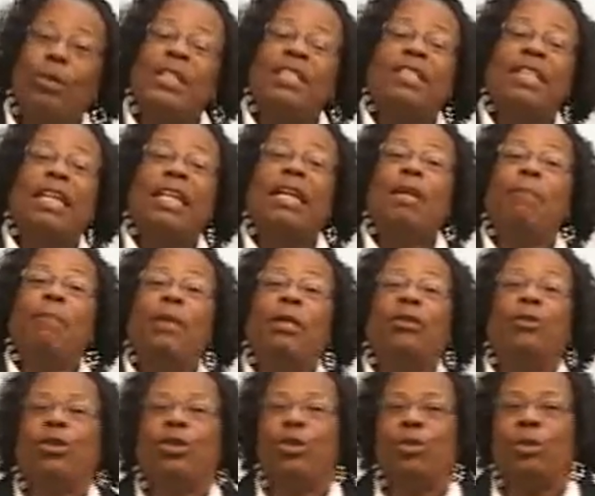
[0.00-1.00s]
its
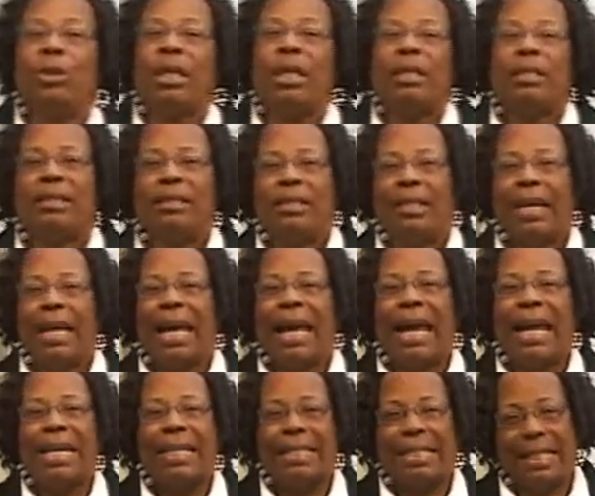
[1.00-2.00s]
EBU unit
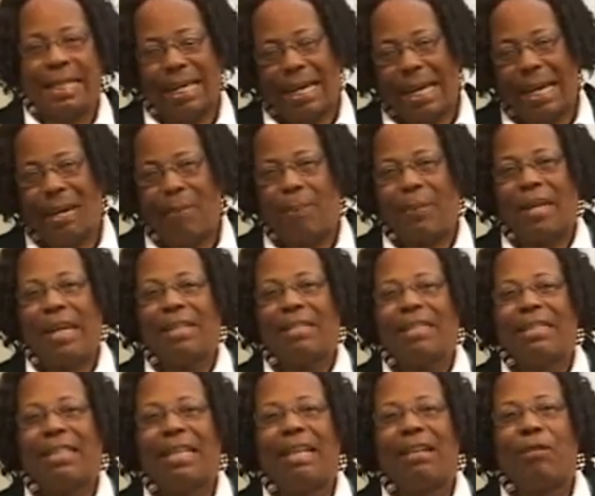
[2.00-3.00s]
and
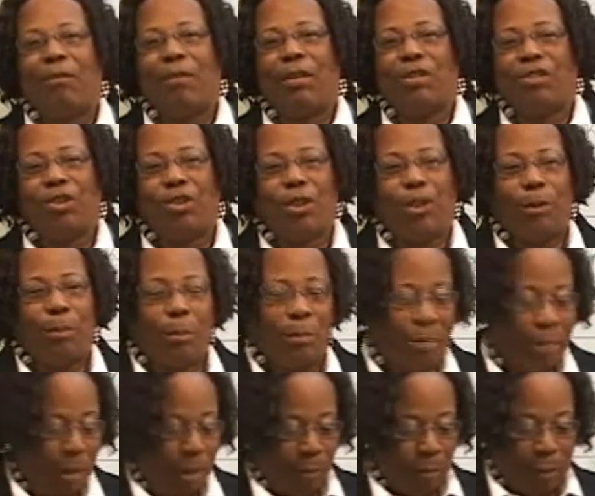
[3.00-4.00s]
ABS television.
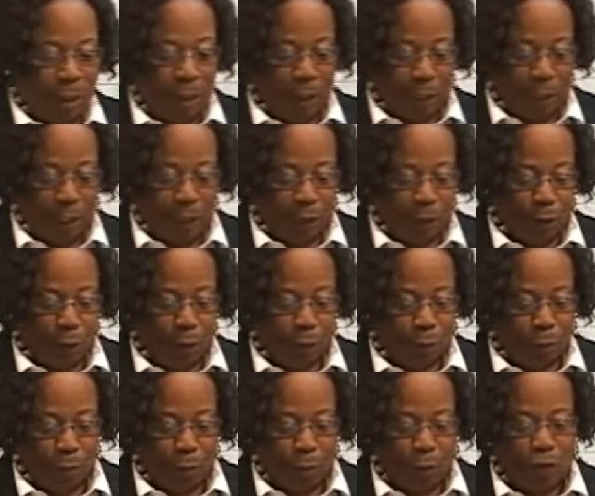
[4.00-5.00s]
We're not going to talk
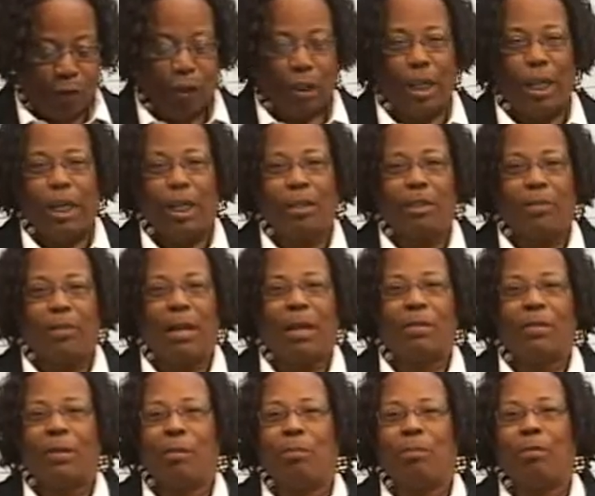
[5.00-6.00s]
too much today because we have
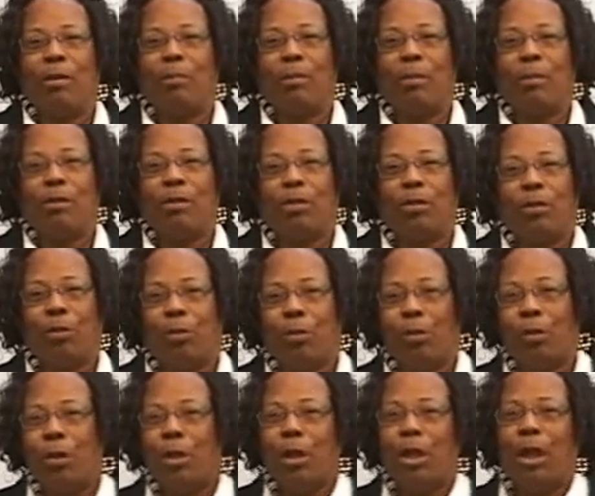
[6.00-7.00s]
some problems to
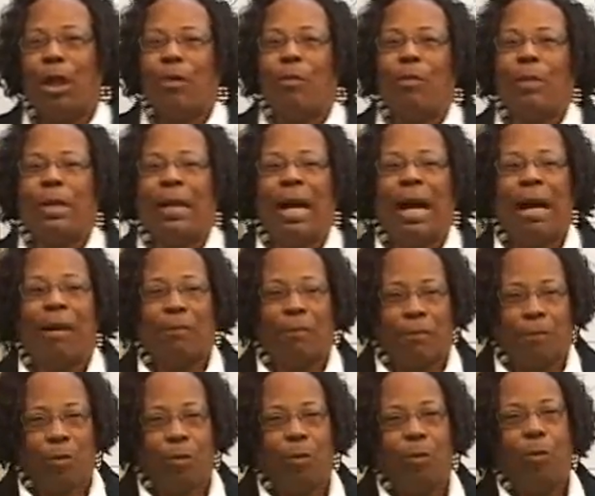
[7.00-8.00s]
do, and we
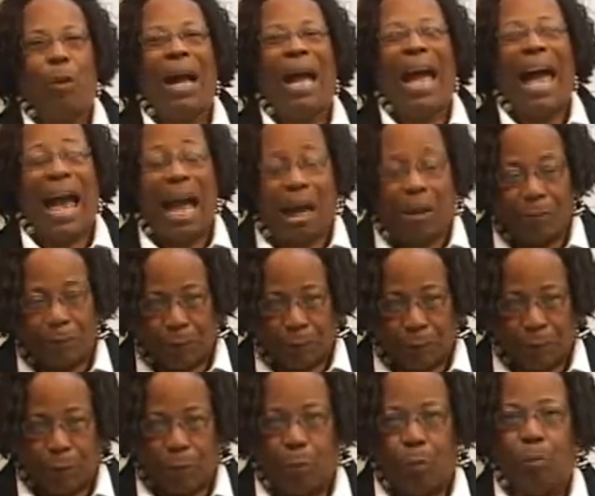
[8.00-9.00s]
have to
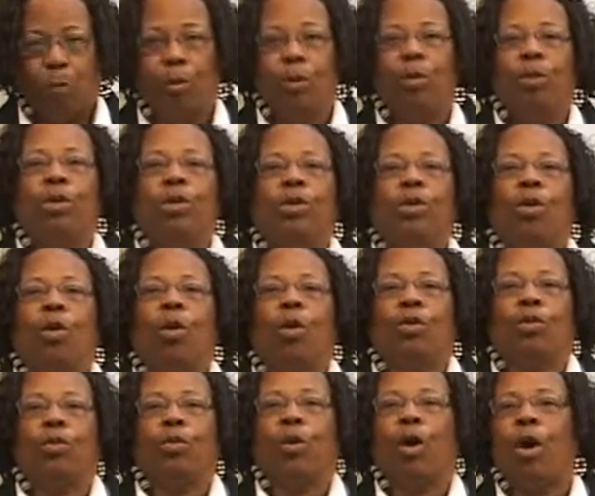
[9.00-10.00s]

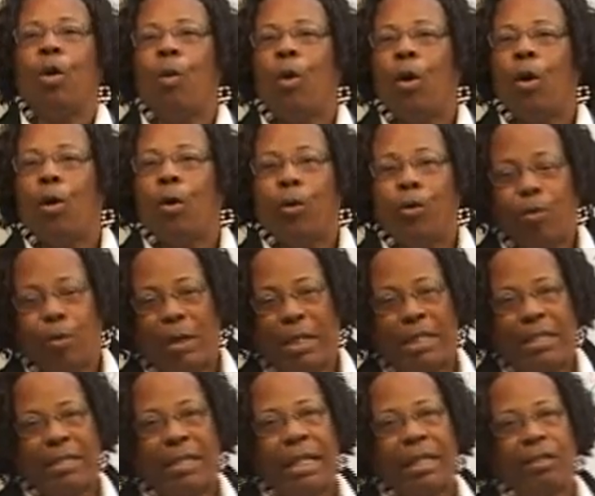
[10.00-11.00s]
talk to our
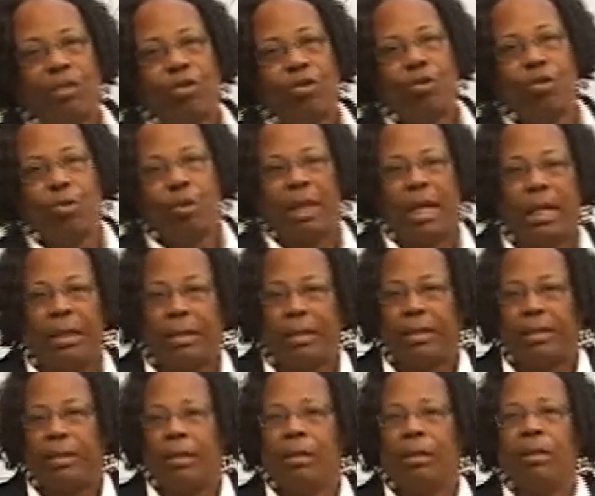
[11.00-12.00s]
grade 6
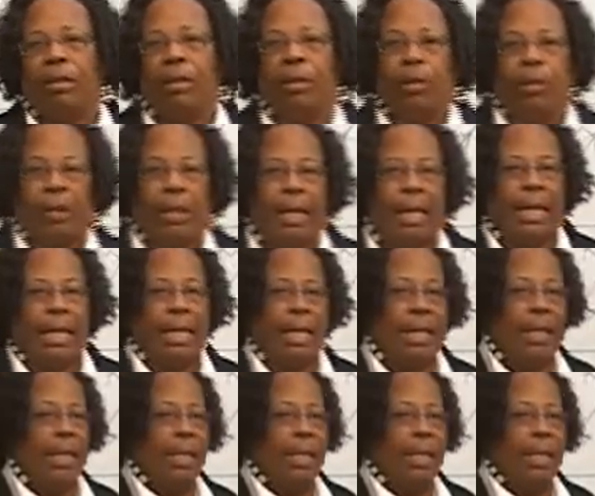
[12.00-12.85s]
students. Okay,